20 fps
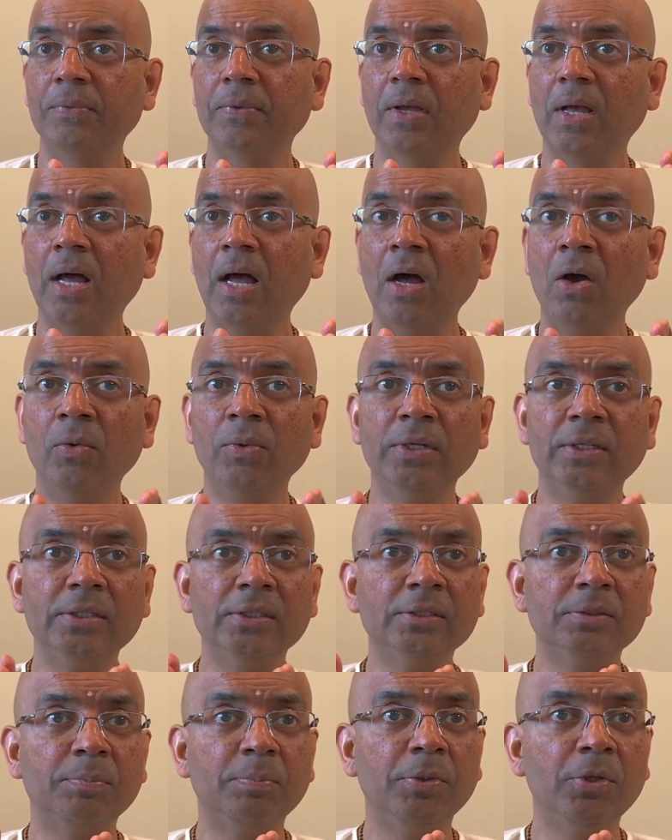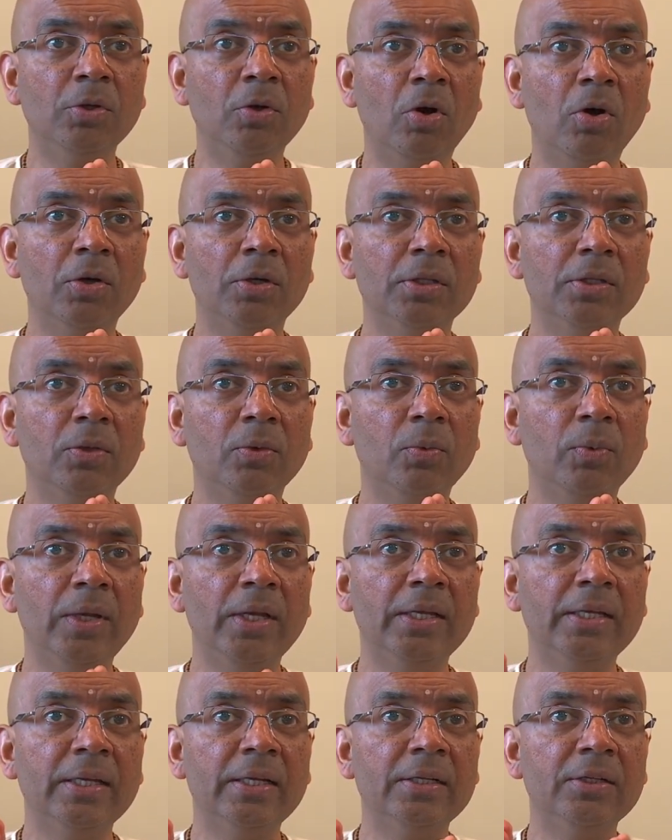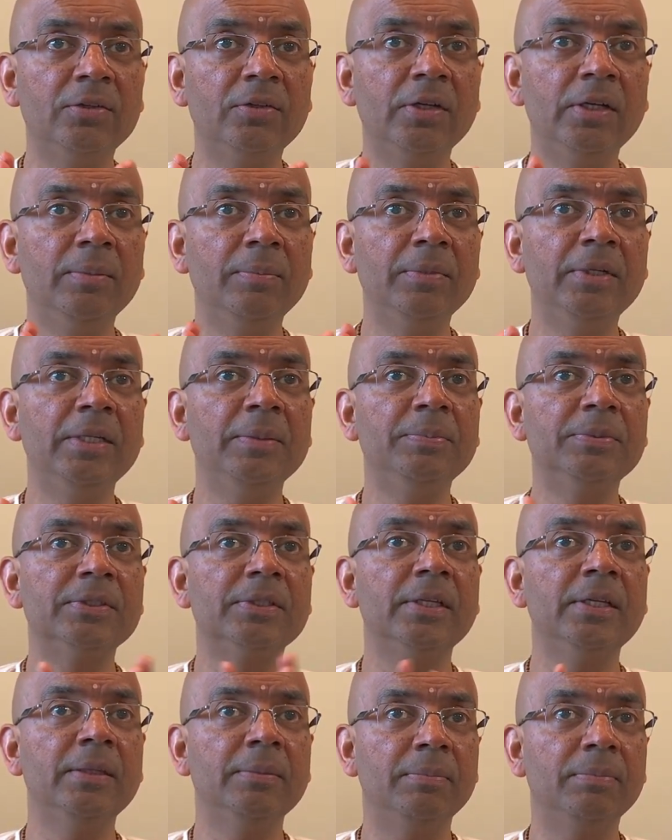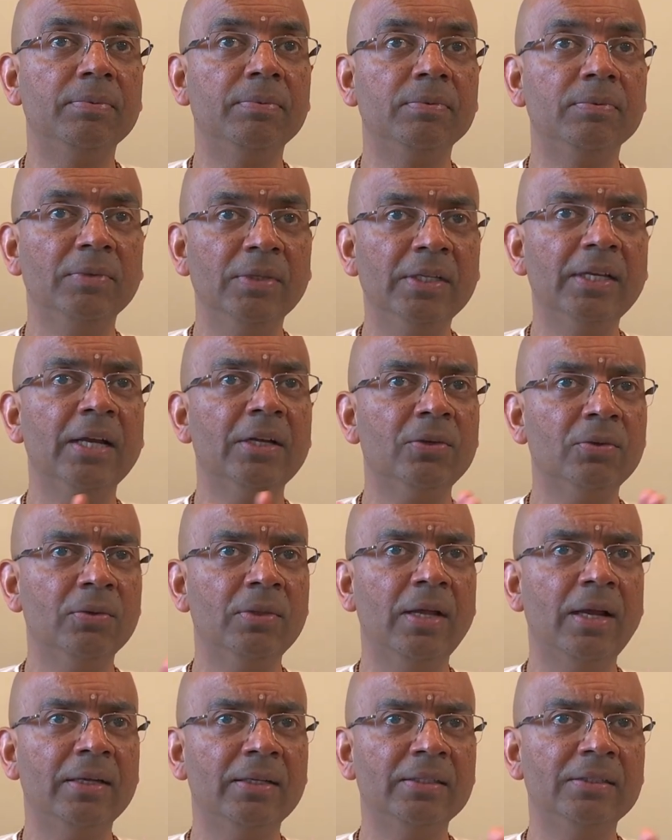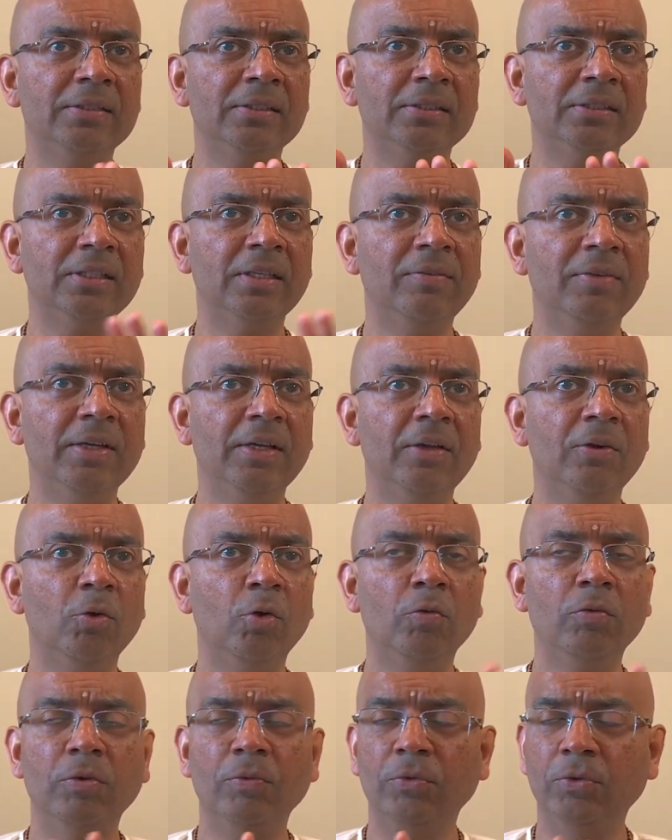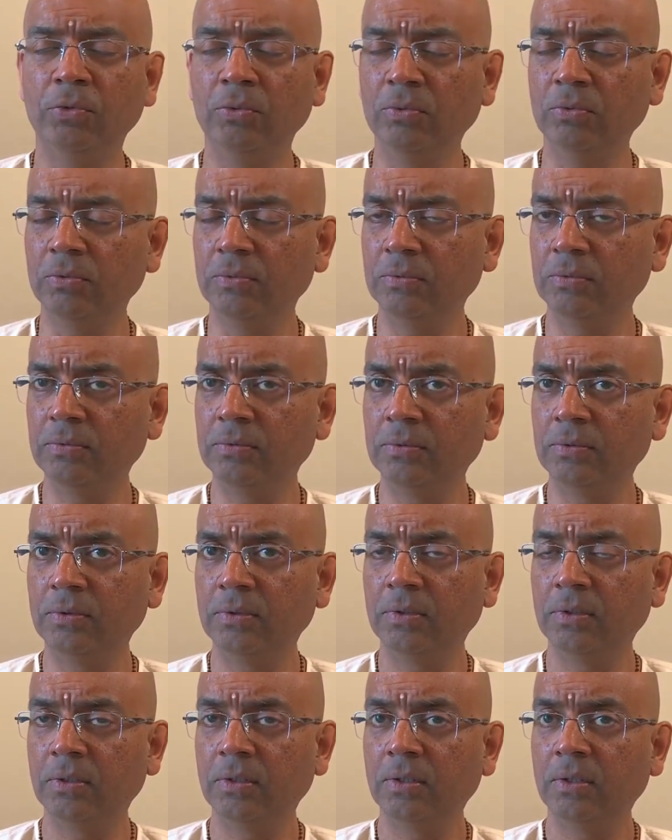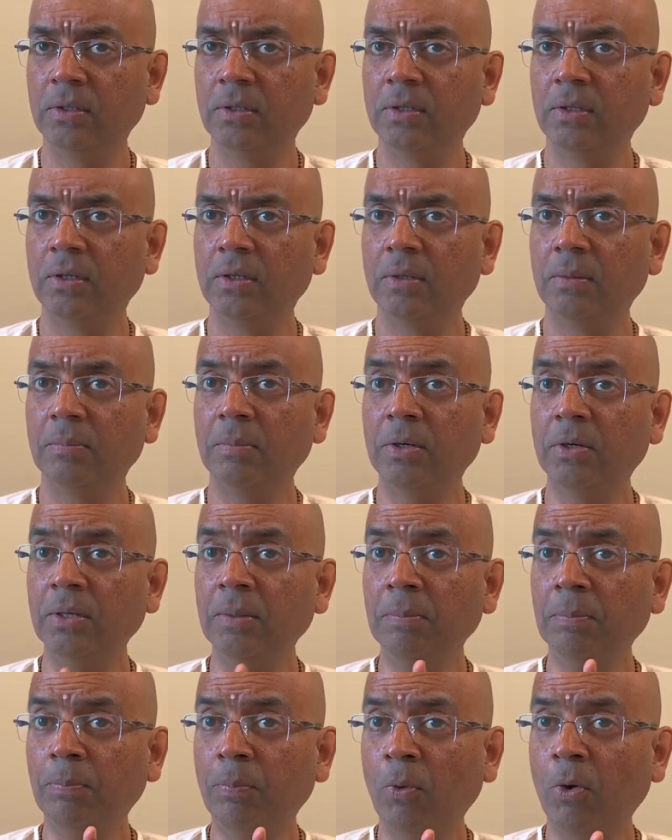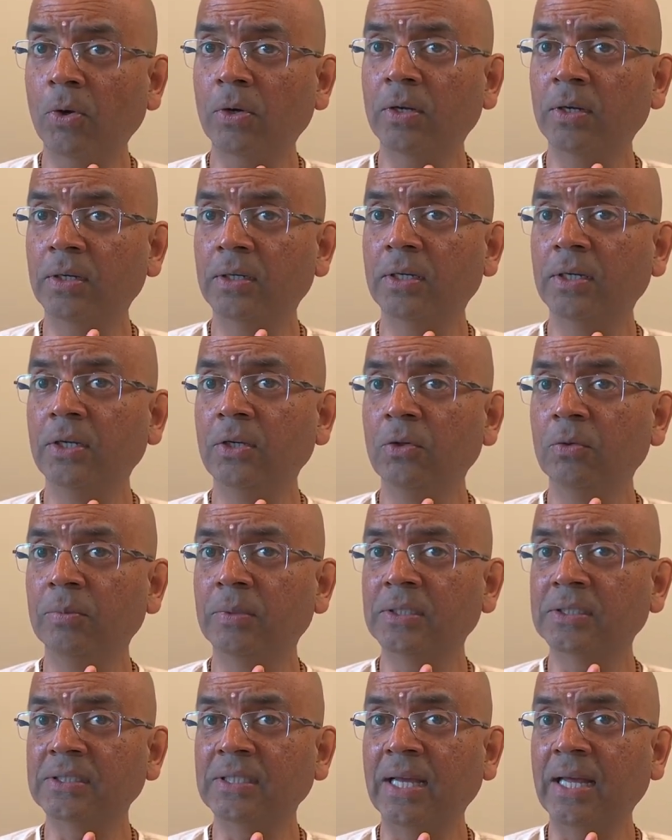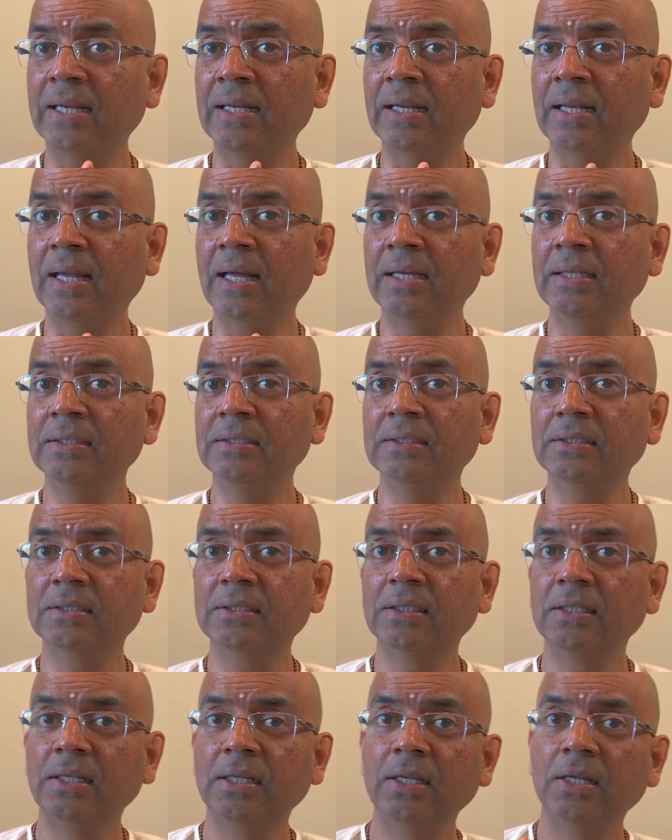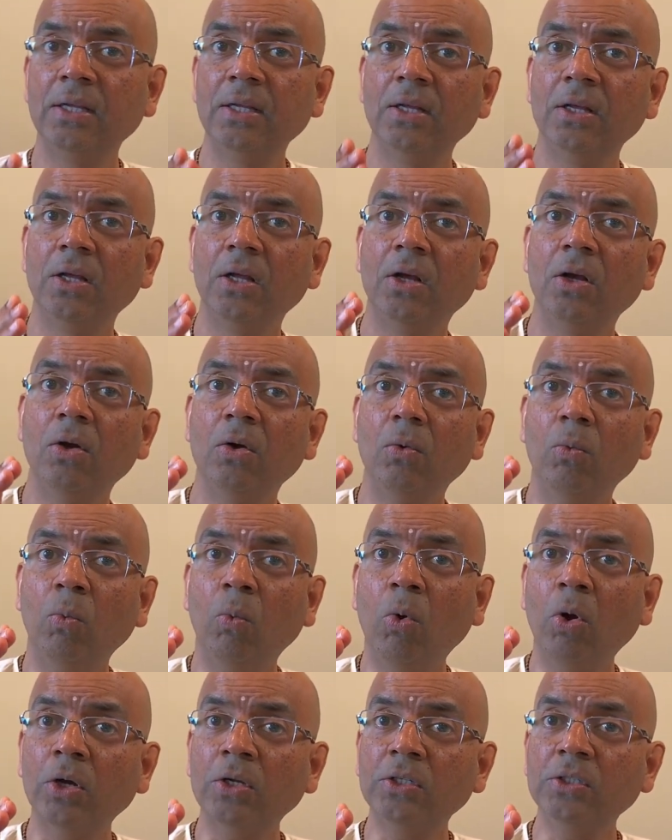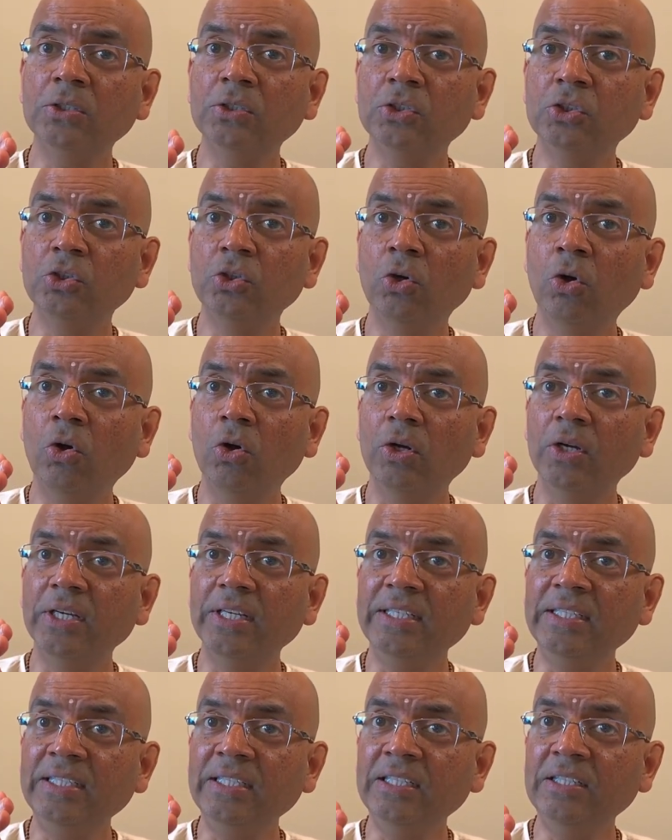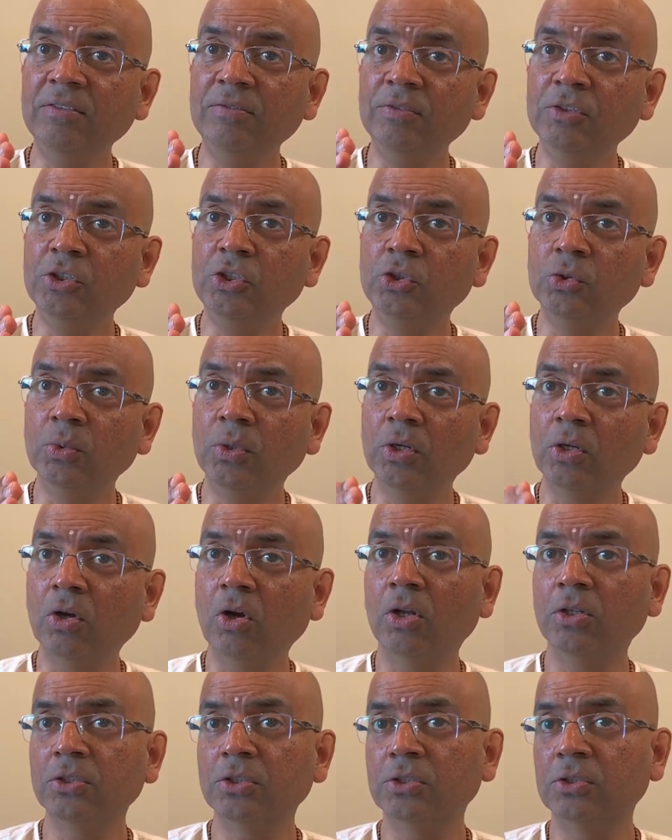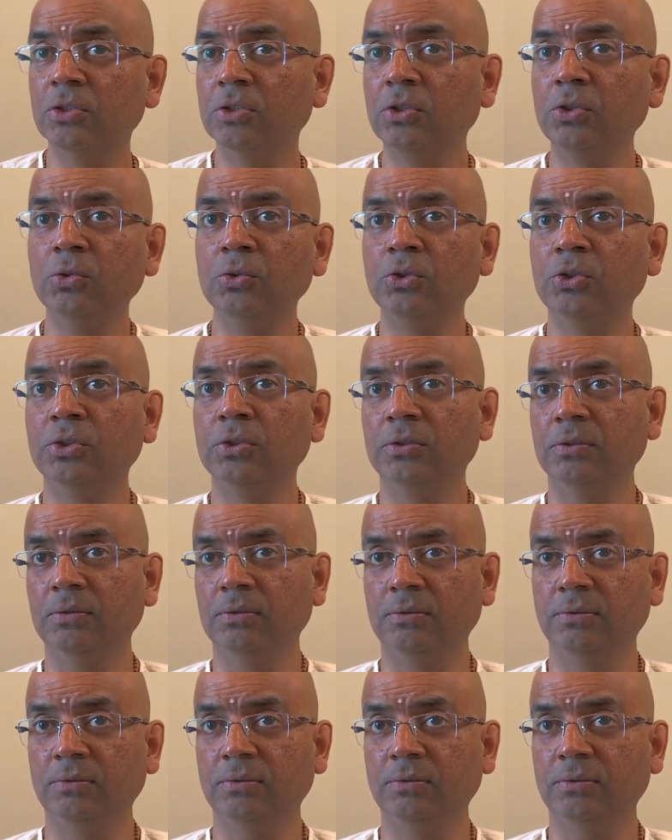How it is beyond the waking, dream, deep sleep. We'll get to that. He's just giving an overview. But importantly, you must analyze what is your individual constitution.